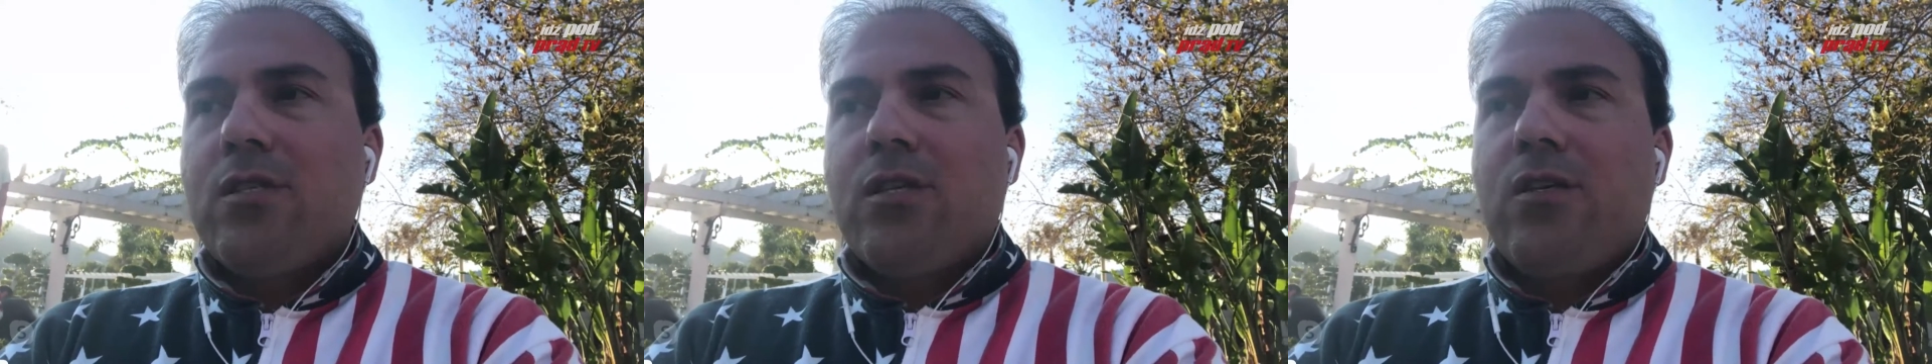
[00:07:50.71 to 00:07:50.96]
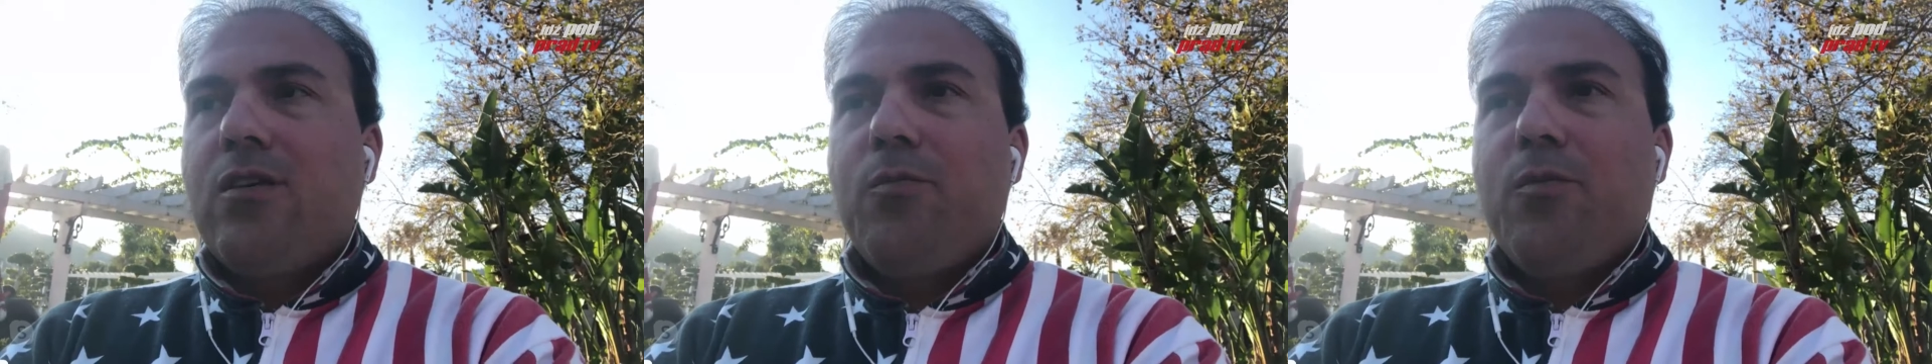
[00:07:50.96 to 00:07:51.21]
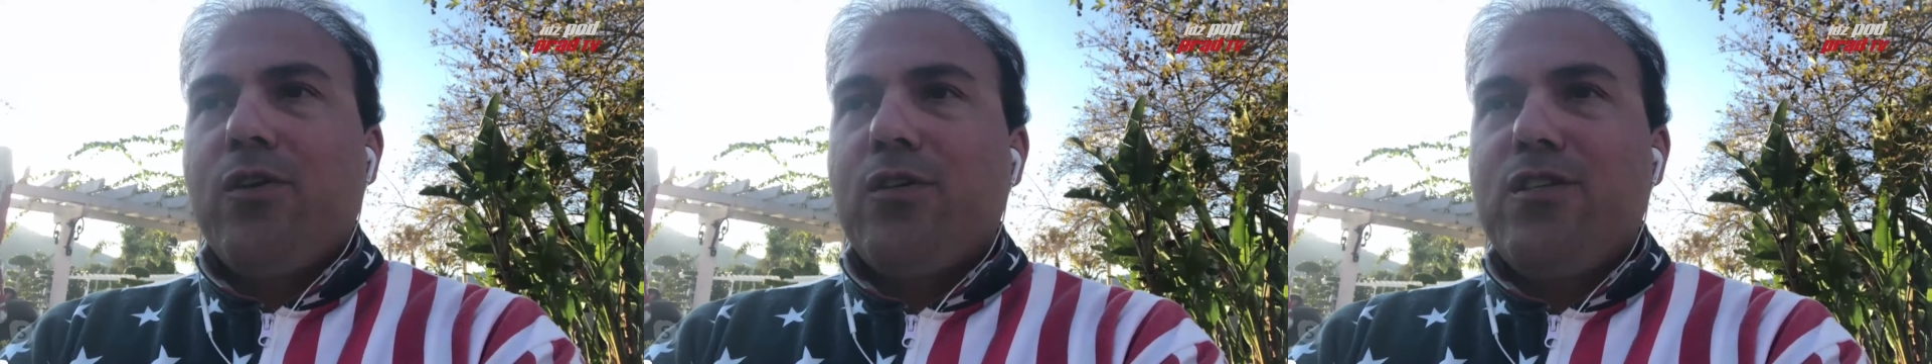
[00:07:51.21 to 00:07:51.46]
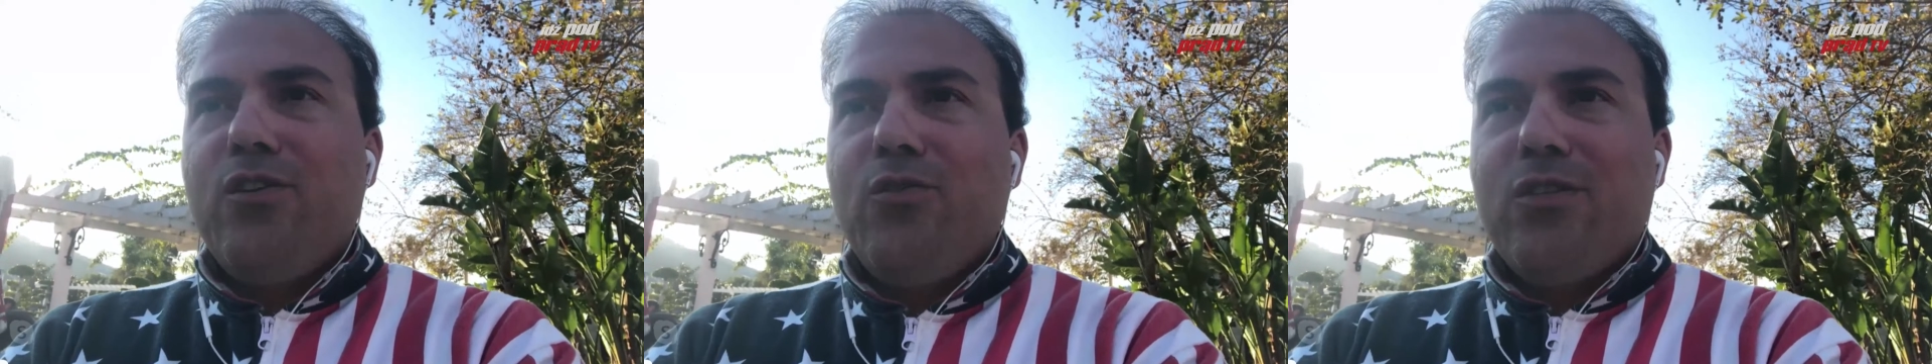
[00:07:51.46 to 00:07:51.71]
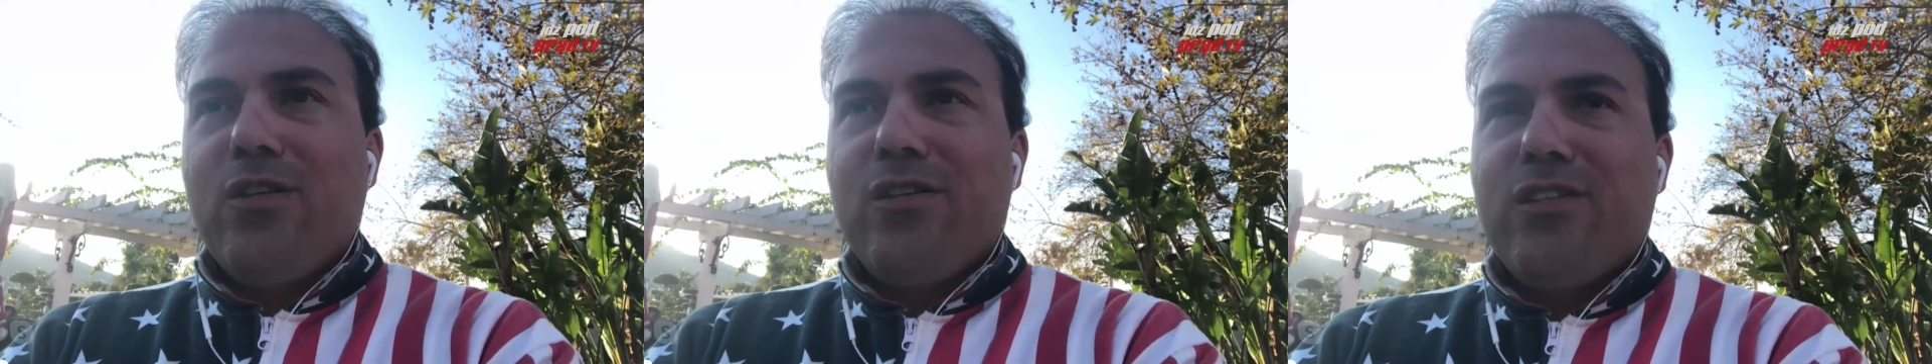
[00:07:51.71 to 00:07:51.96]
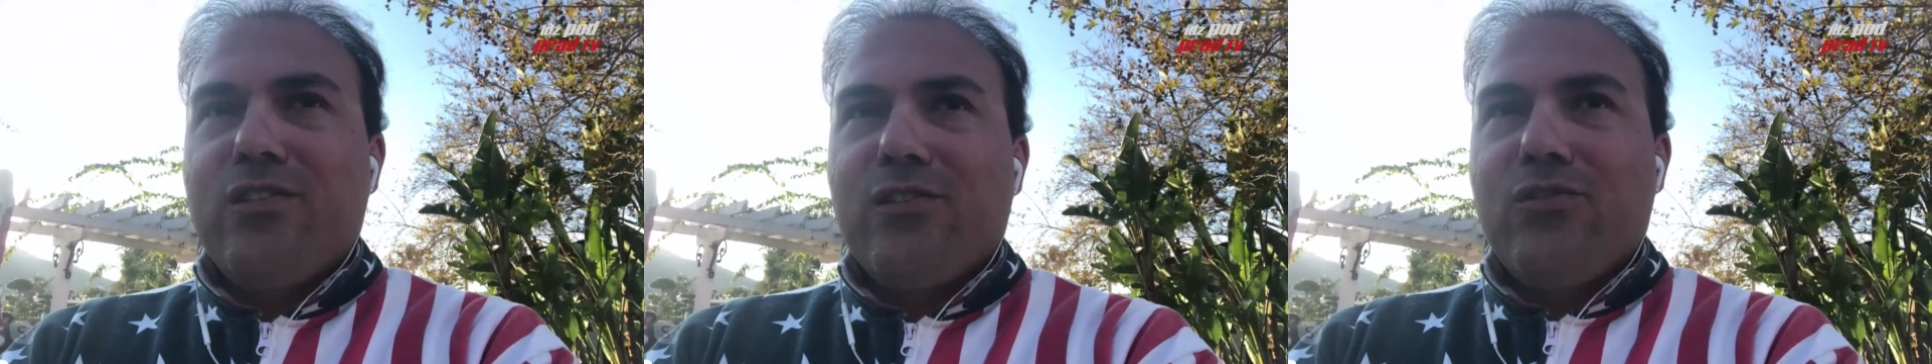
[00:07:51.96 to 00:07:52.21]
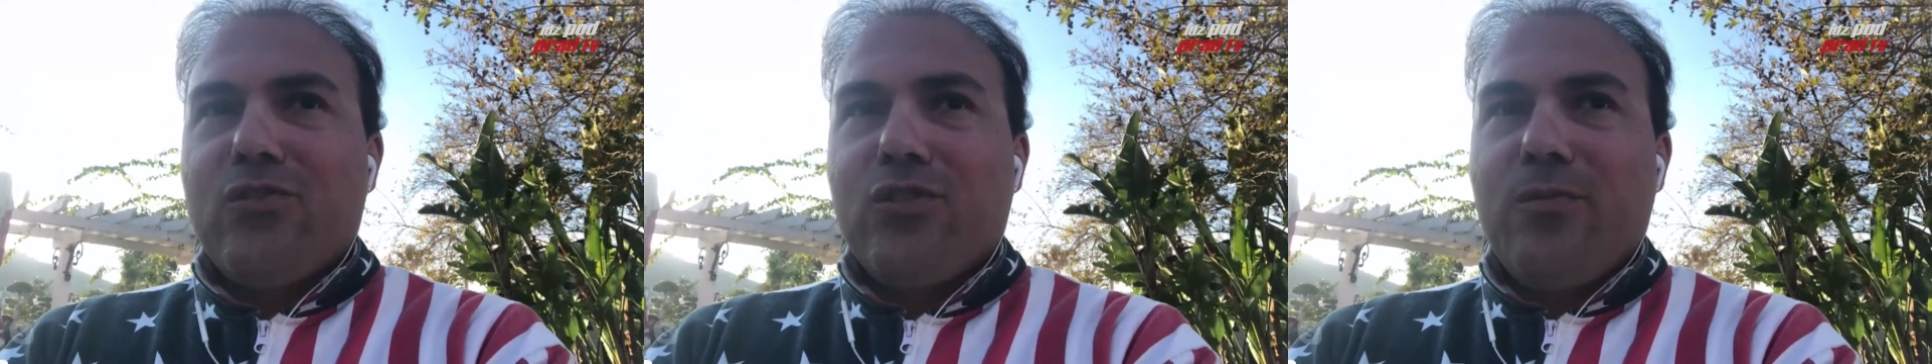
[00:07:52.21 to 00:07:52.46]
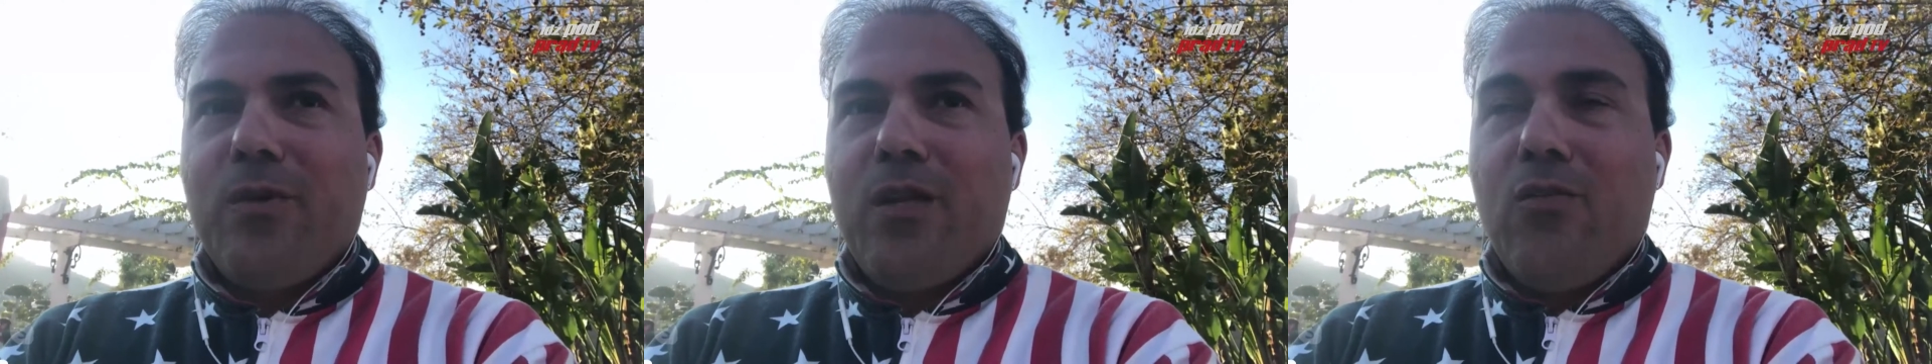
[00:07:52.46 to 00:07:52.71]
just keep continue the
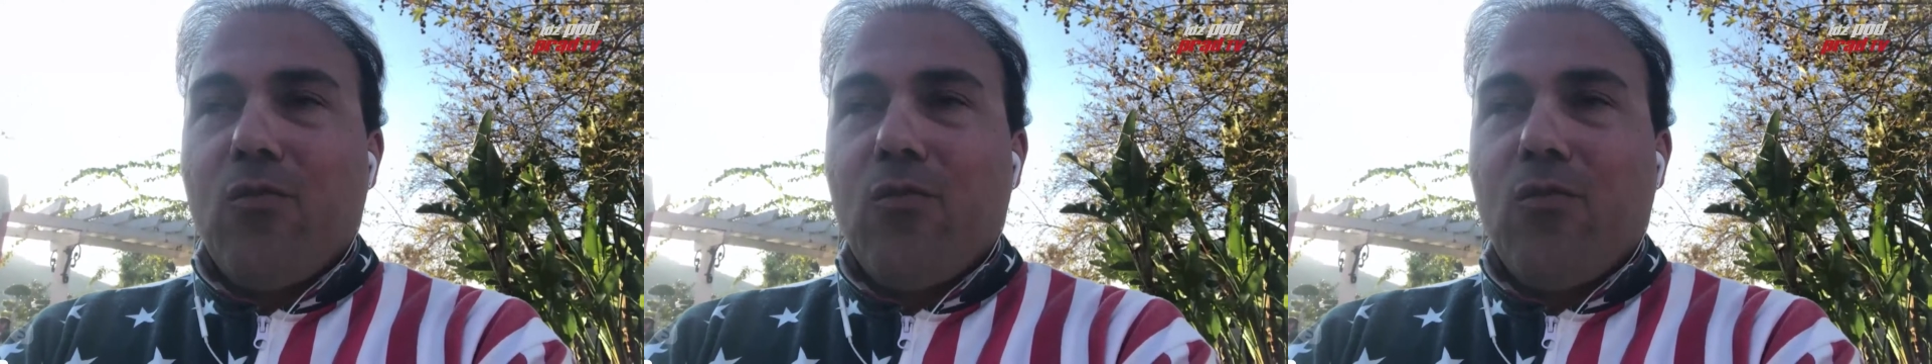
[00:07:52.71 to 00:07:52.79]
dictatorship